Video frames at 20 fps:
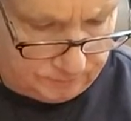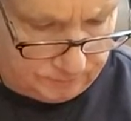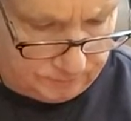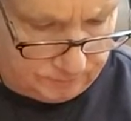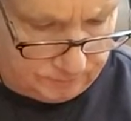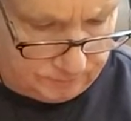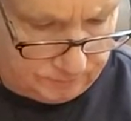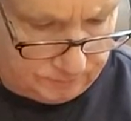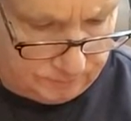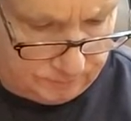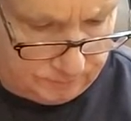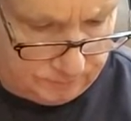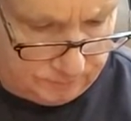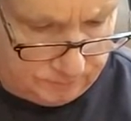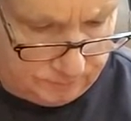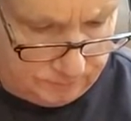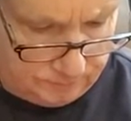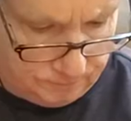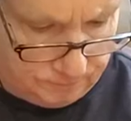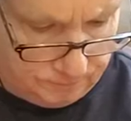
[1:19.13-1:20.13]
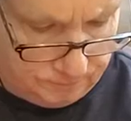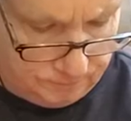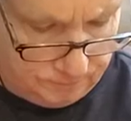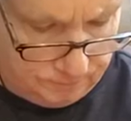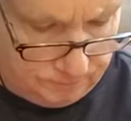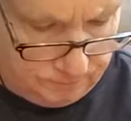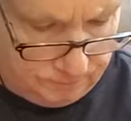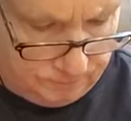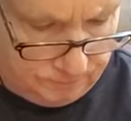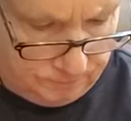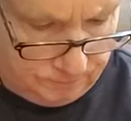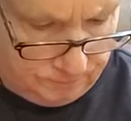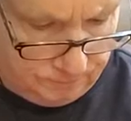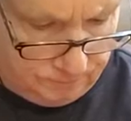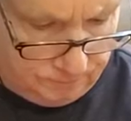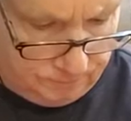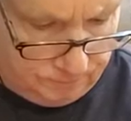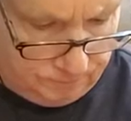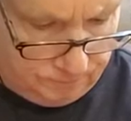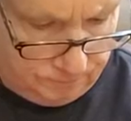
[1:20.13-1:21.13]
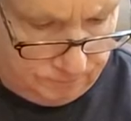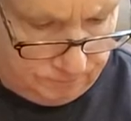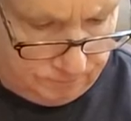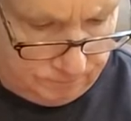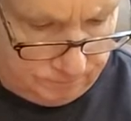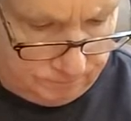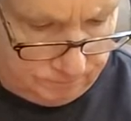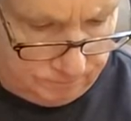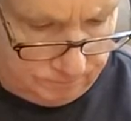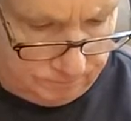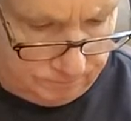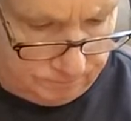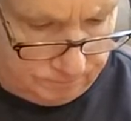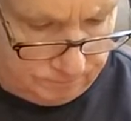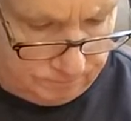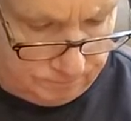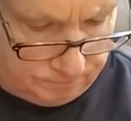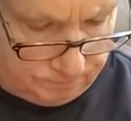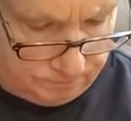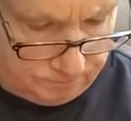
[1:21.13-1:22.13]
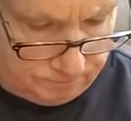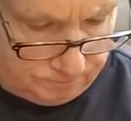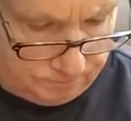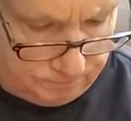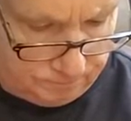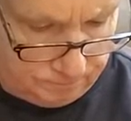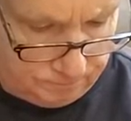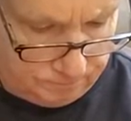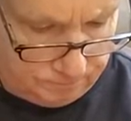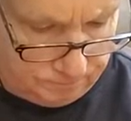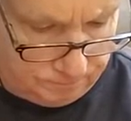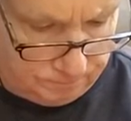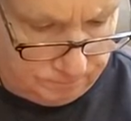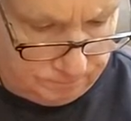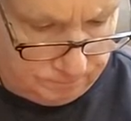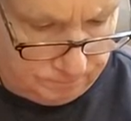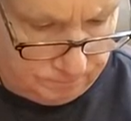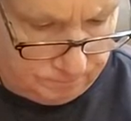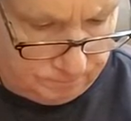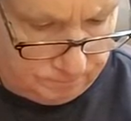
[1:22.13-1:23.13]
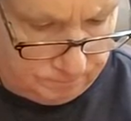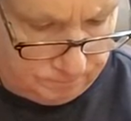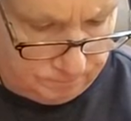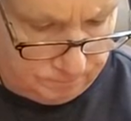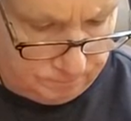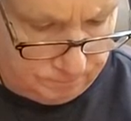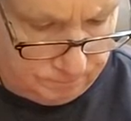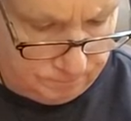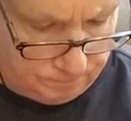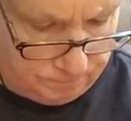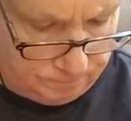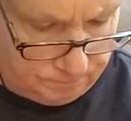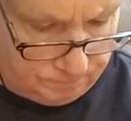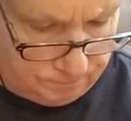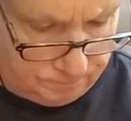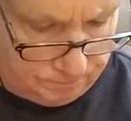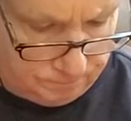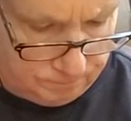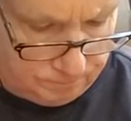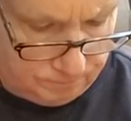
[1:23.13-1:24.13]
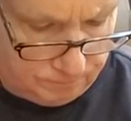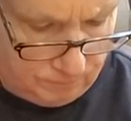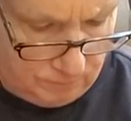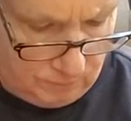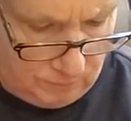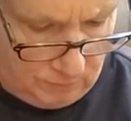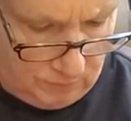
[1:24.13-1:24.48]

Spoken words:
(no one is talking)